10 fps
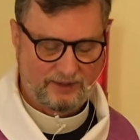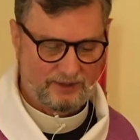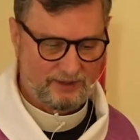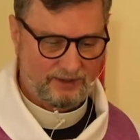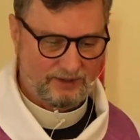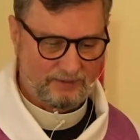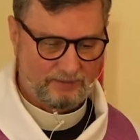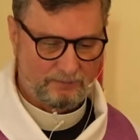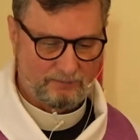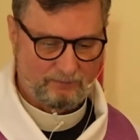
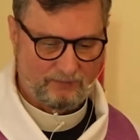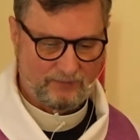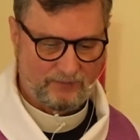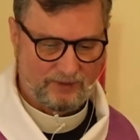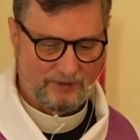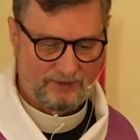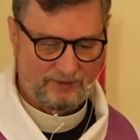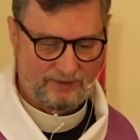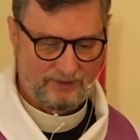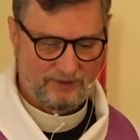
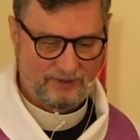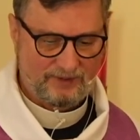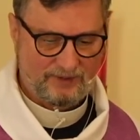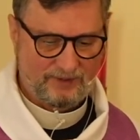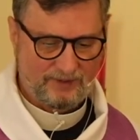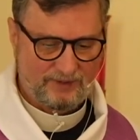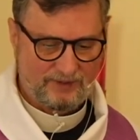(silence)